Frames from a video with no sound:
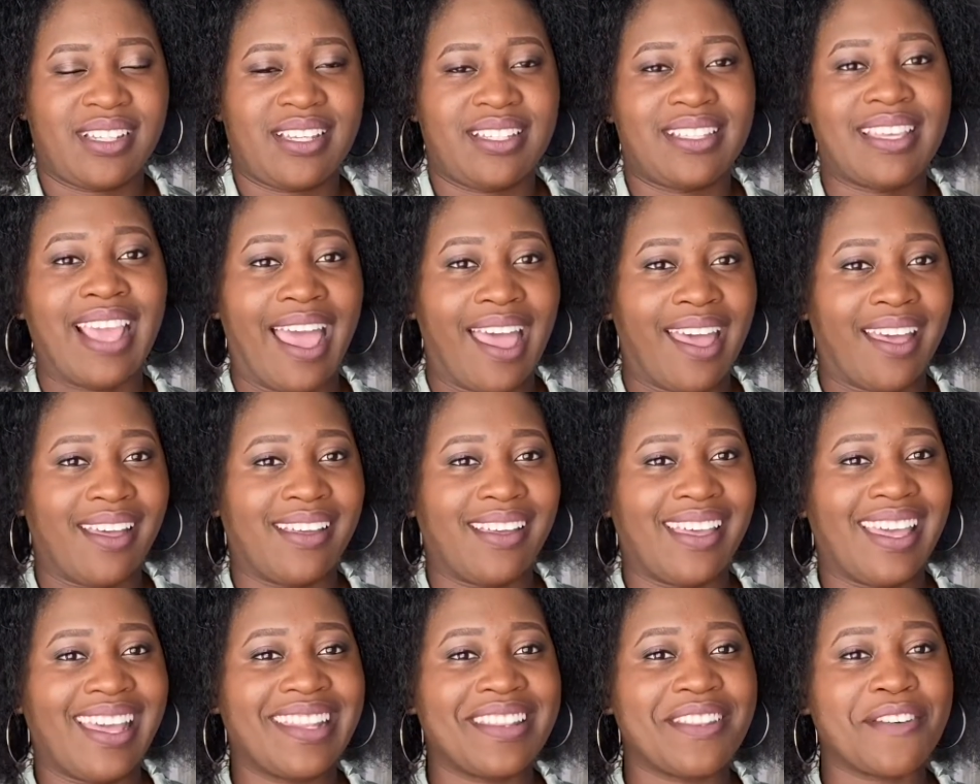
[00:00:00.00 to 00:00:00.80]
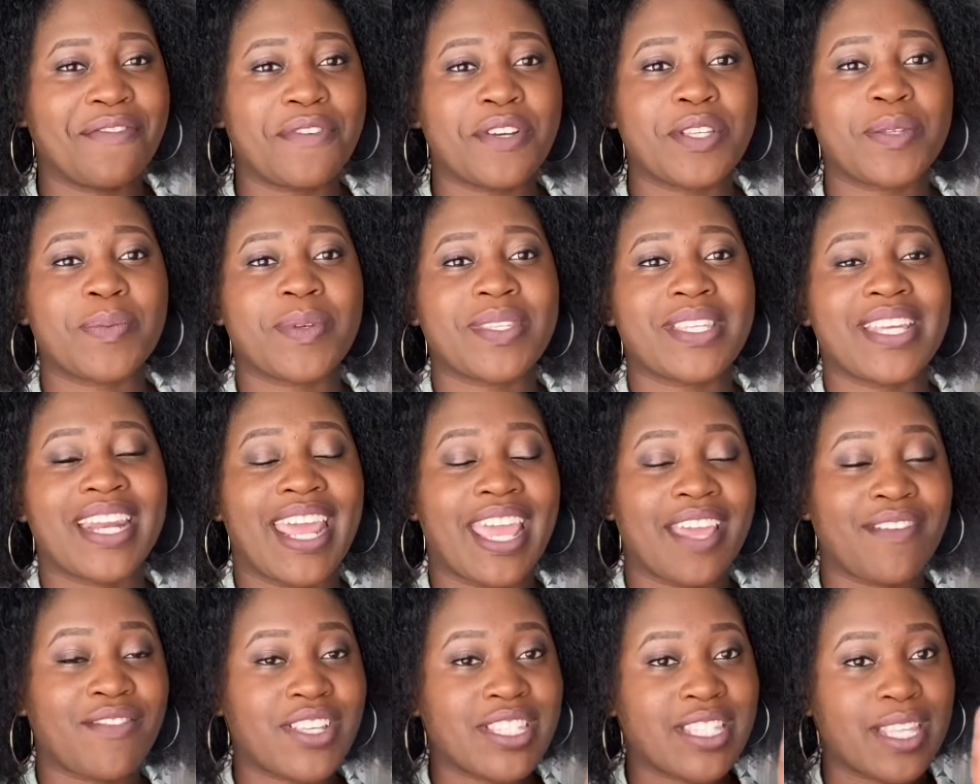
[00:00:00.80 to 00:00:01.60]
Yeah, and the first person I
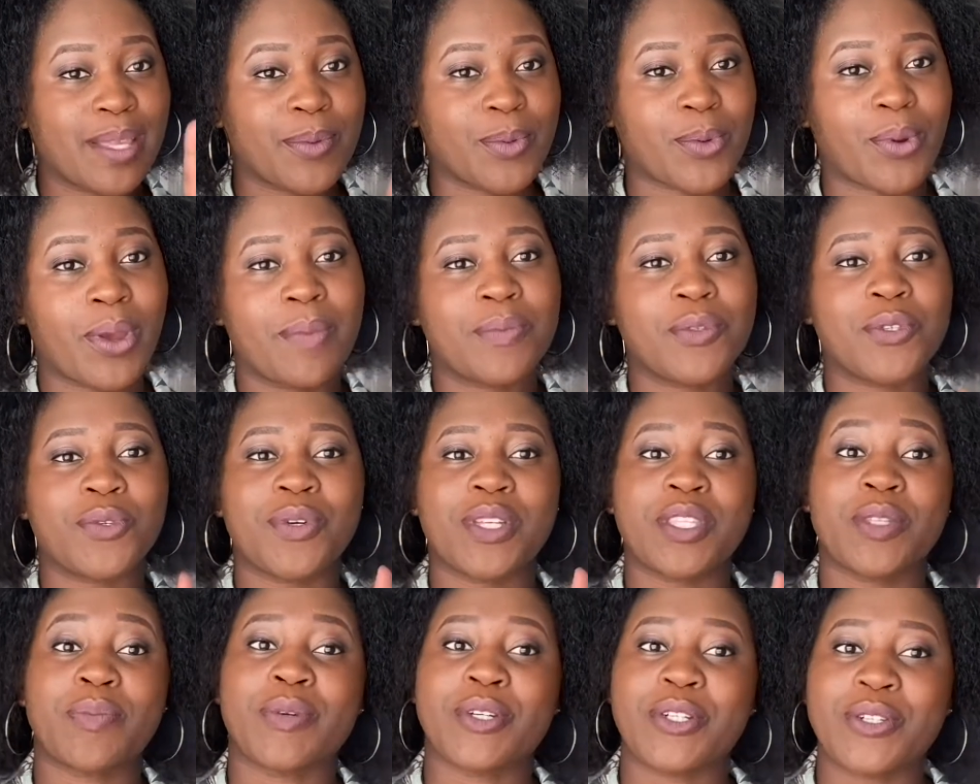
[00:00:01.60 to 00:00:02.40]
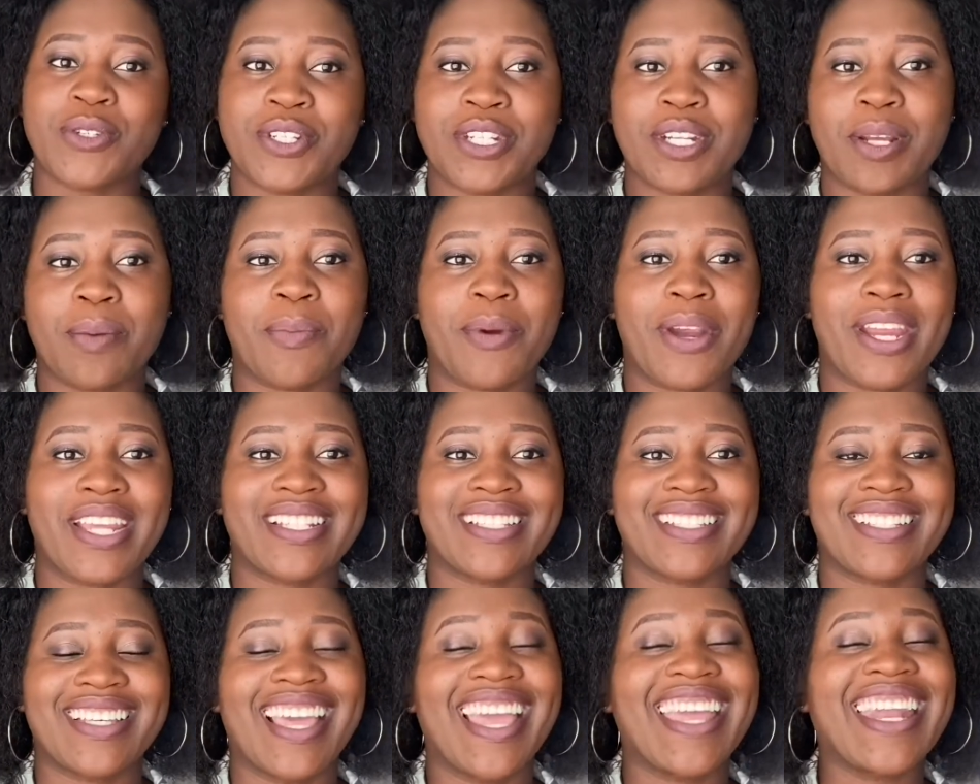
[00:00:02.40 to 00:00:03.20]
ever subscribed to was Patricia
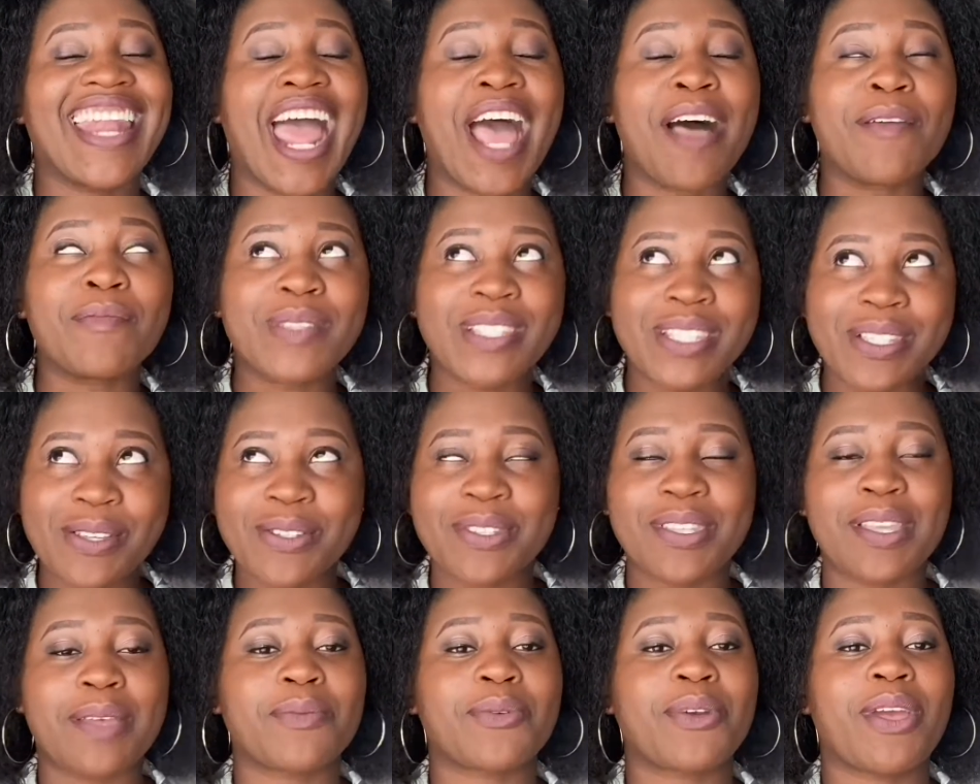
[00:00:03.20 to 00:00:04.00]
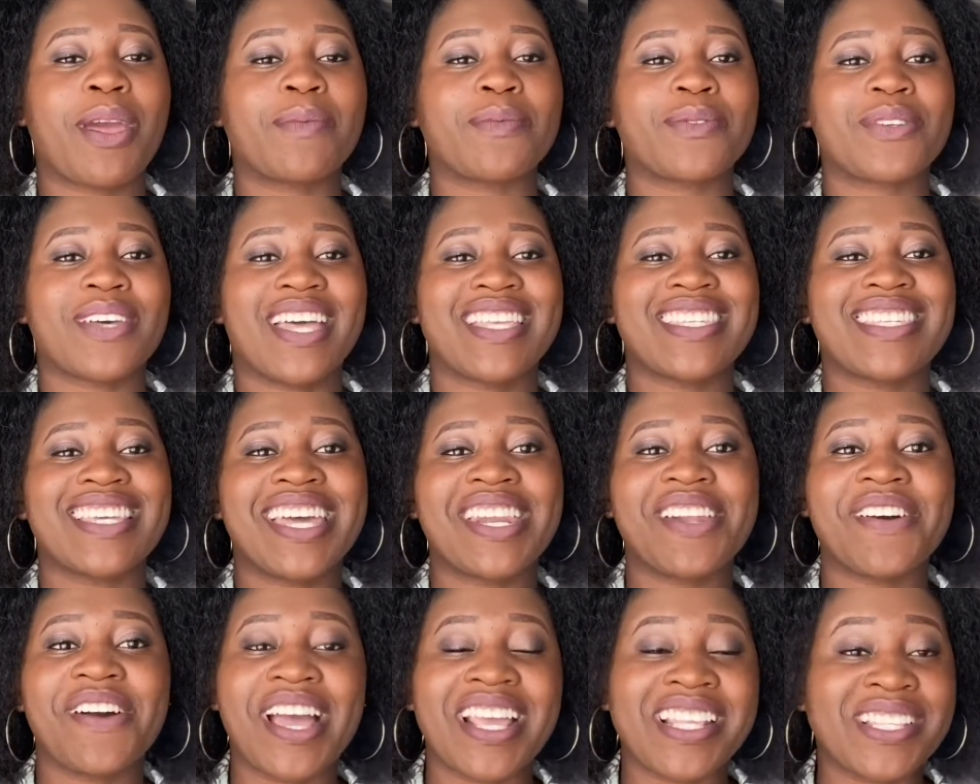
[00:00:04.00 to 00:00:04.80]
Bright. And I'm still subscribed to her
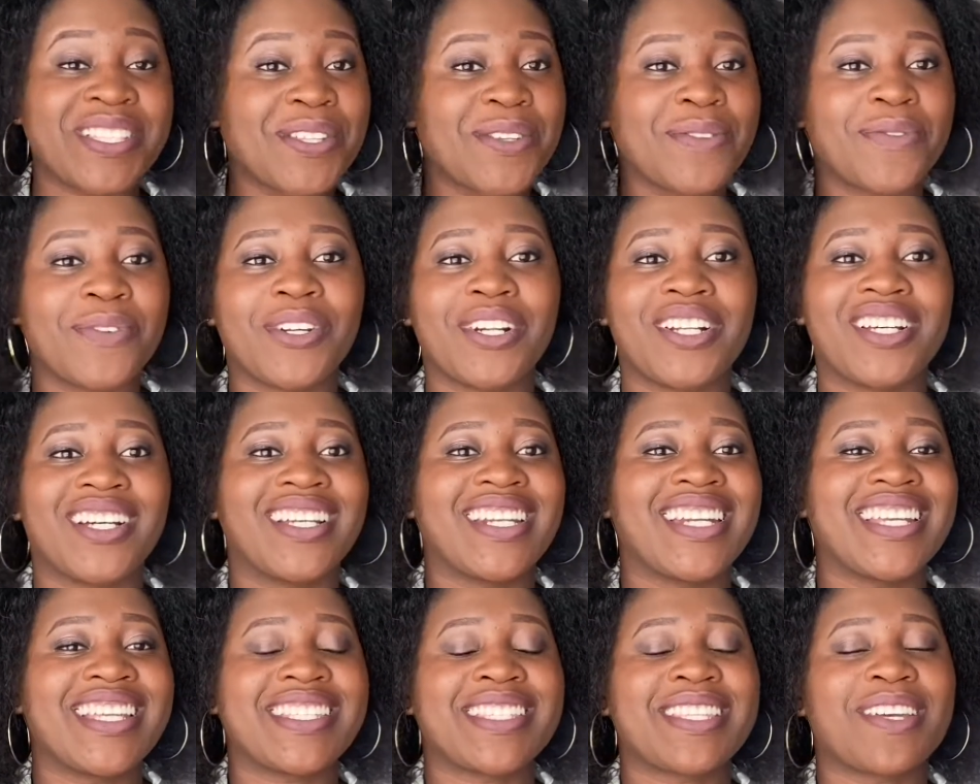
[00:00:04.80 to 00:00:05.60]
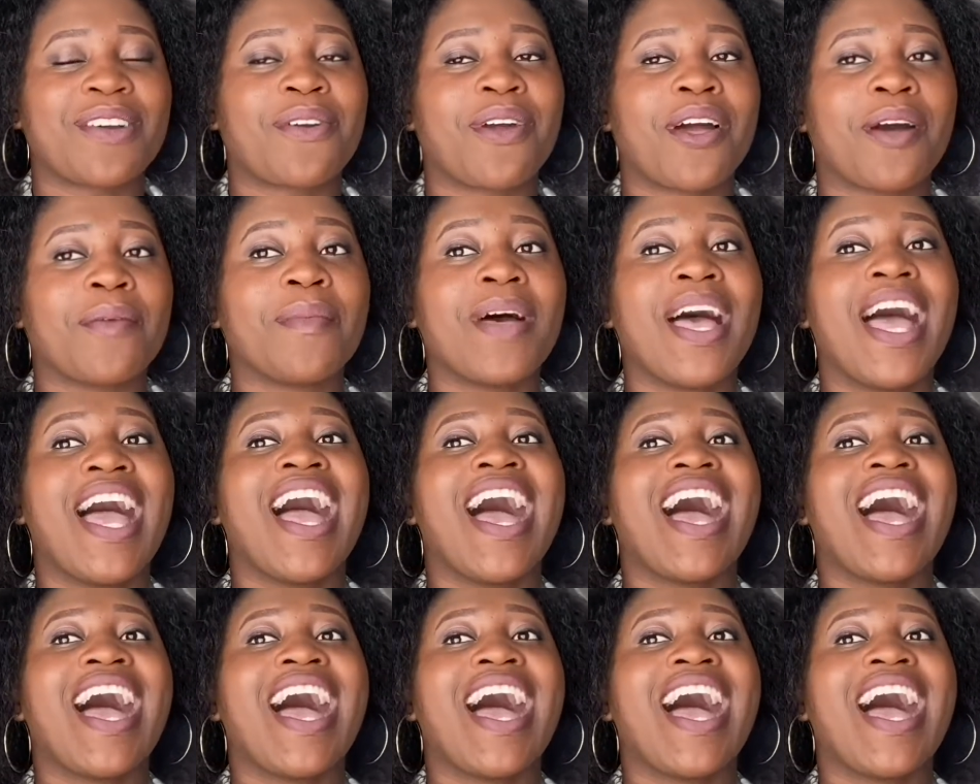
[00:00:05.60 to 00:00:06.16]
channel. I still follow her on Instagram.